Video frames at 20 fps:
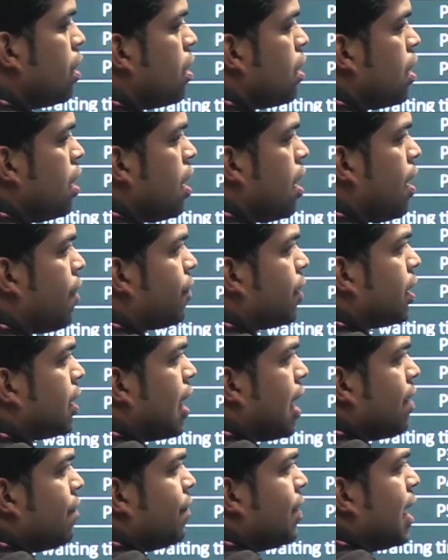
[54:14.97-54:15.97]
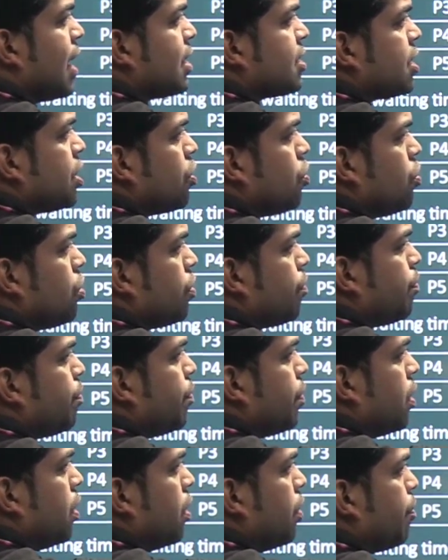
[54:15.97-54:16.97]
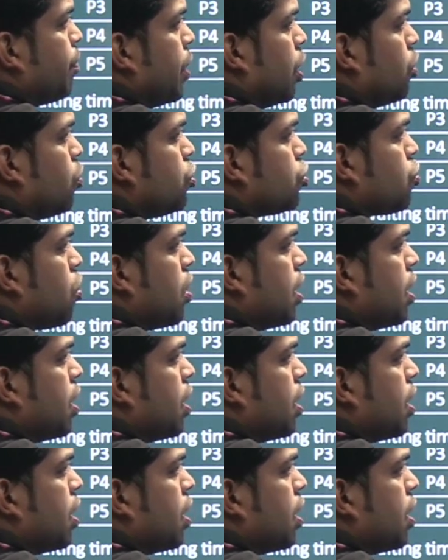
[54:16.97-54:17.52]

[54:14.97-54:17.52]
After then we execute P2 is already